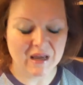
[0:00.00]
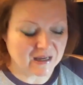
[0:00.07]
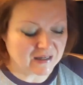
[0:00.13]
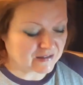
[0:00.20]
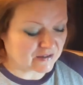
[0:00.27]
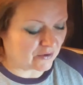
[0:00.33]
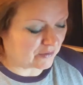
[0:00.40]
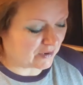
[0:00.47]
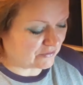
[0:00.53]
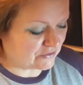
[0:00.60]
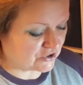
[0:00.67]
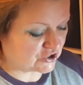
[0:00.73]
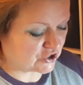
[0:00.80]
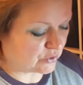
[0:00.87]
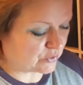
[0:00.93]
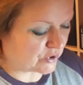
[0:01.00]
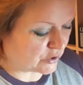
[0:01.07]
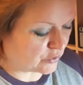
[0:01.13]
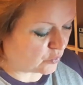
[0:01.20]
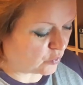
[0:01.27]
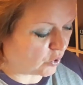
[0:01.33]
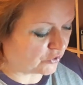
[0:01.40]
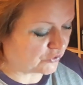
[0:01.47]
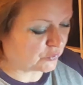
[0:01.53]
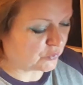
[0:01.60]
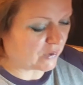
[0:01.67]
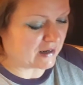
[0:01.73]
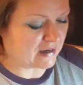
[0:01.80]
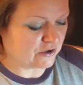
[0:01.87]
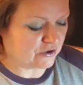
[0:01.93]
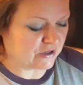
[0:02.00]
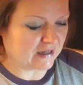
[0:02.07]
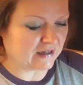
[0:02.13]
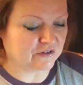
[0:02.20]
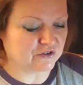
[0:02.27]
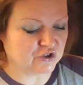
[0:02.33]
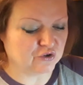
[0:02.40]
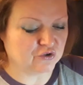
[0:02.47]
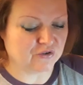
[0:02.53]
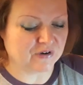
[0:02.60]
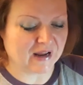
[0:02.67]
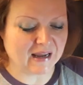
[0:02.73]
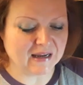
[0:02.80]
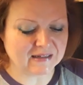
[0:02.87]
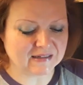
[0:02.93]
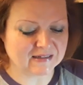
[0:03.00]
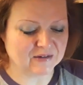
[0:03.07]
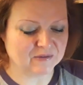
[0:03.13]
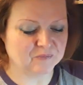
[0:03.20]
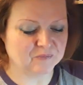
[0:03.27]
So I'm going to show you what we're looking to create,